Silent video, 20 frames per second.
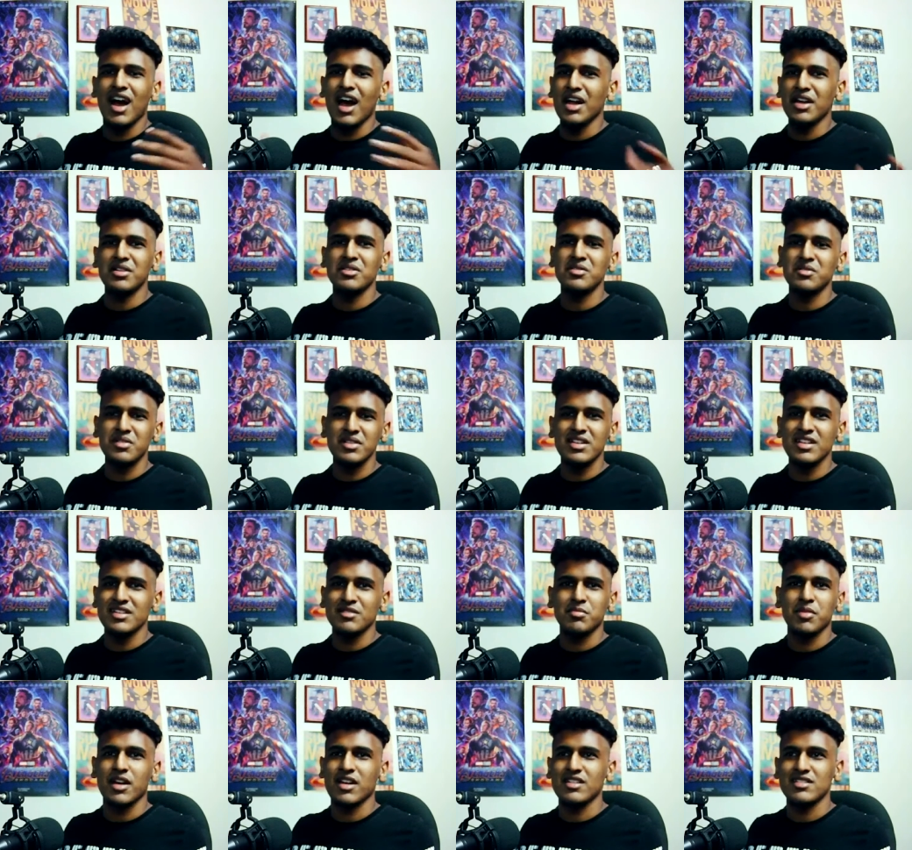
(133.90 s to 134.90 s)
I didn't really
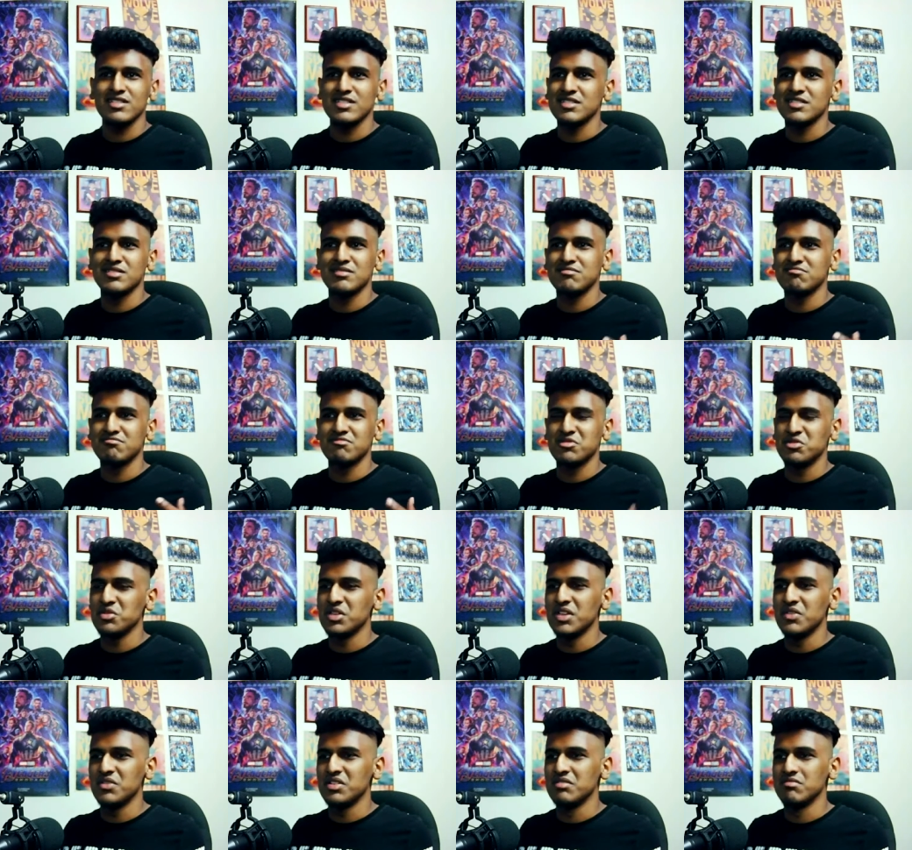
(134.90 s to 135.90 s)
expect this to
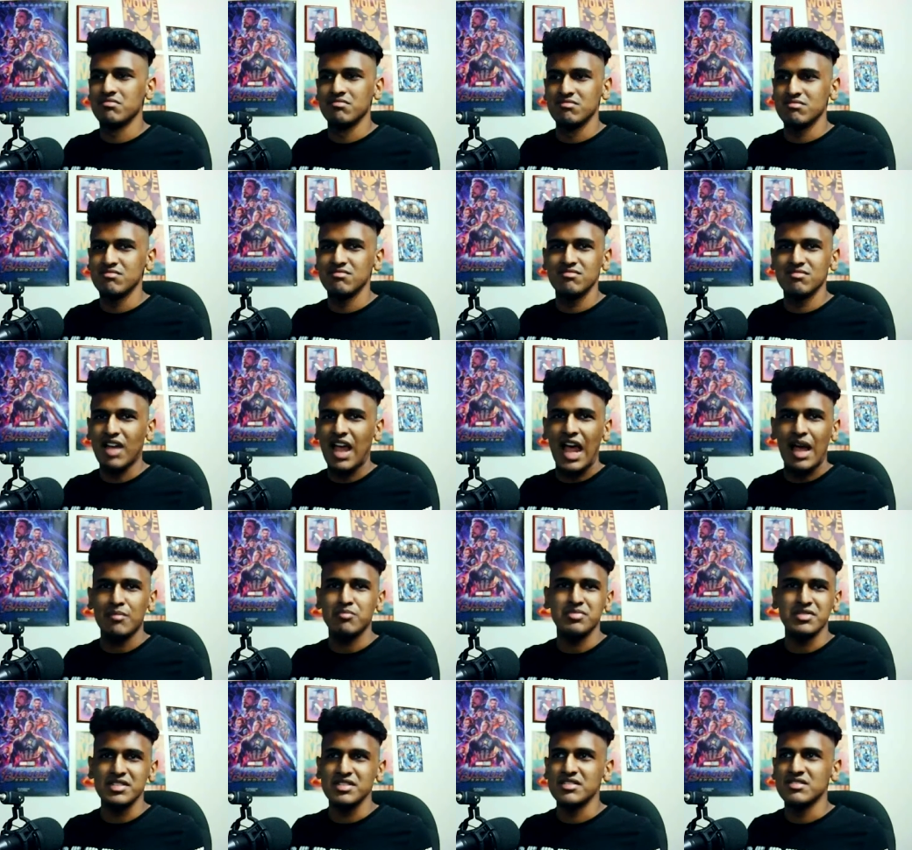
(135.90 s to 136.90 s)
even
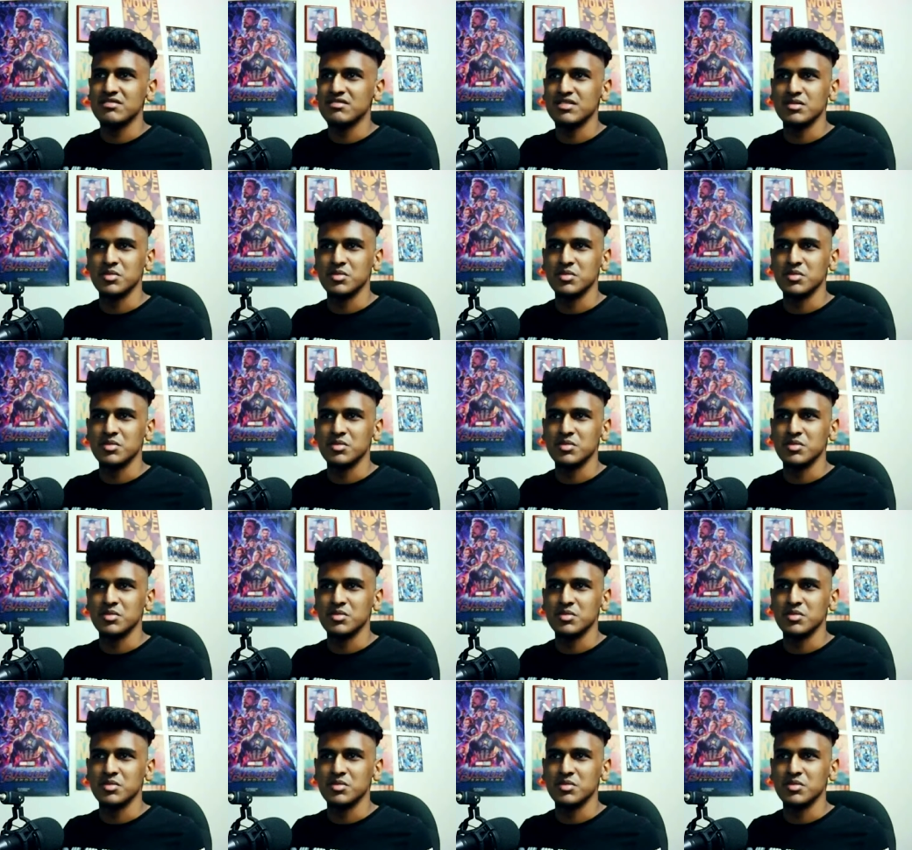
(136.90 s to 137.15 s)
happen.